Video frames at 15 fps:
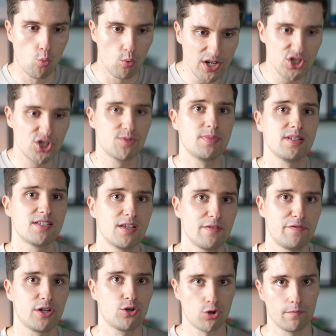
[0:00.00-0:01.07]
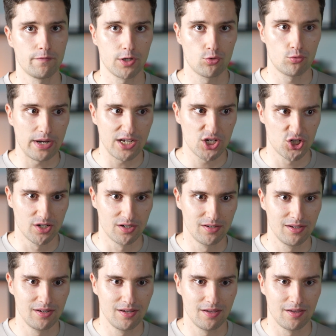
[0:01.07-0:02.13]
which specific configuration